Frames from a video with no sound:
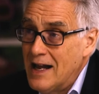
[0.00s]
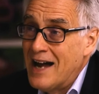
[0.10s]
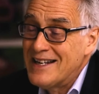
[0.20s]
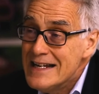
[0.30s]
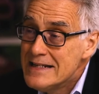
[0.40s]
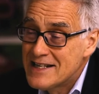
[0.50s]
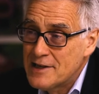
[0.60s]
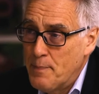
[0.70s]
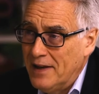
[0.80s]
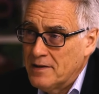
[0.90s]
an
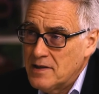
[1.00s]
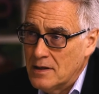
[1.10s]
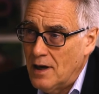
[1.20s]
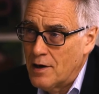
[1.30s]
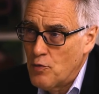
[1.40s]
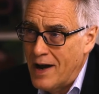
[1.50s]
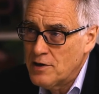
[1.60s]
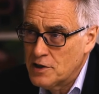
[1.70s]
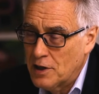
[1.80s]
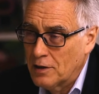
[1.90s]
instability
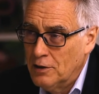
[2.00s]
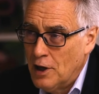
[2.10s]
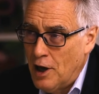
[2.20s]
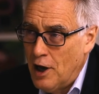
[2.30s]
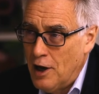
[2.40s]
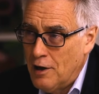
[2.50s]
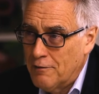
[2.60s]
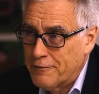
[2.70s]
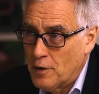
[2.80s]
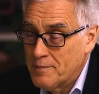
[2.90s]
arising uh,
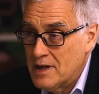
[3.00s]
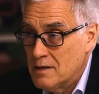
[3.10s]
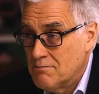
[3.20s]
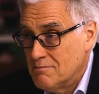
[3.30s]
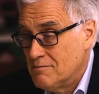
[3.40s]
from the